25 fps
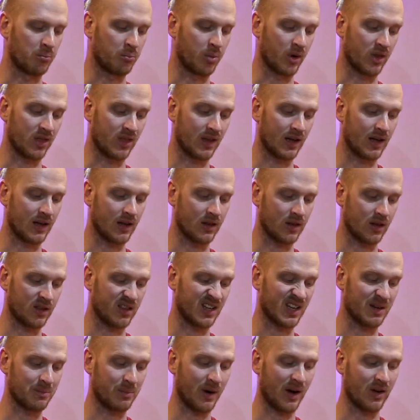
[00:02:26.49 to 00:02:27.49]
But the
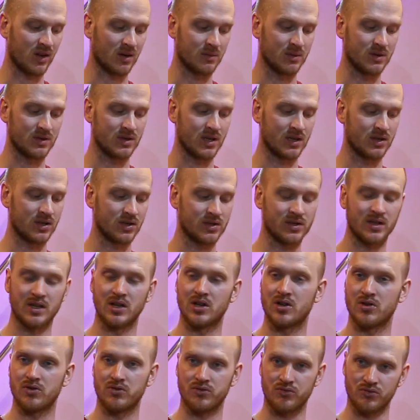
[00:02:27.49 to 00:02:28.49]
thing about them is they're just
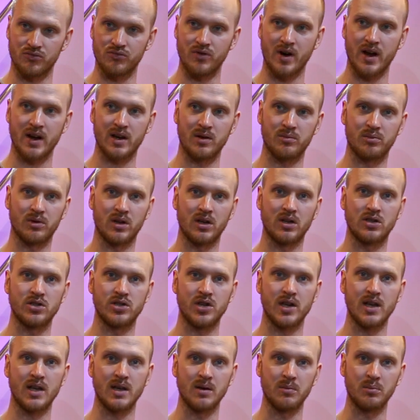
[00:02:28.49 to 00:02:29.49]
incredibly
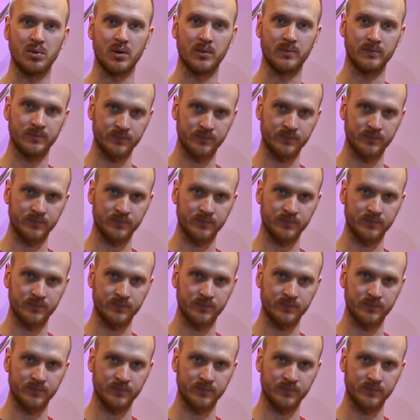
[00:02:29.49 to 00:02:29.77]
cheap.